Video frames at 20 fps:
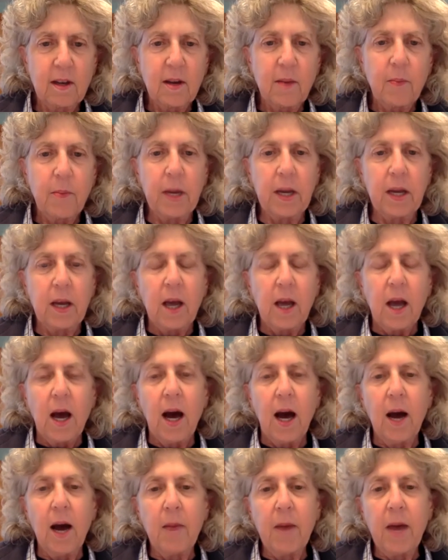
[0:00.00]
But
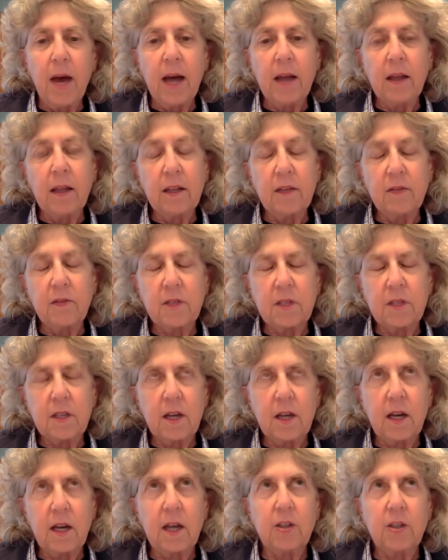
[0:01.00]
I lived
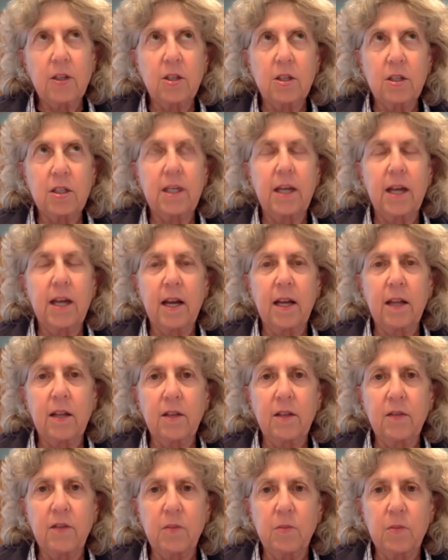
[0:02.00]
in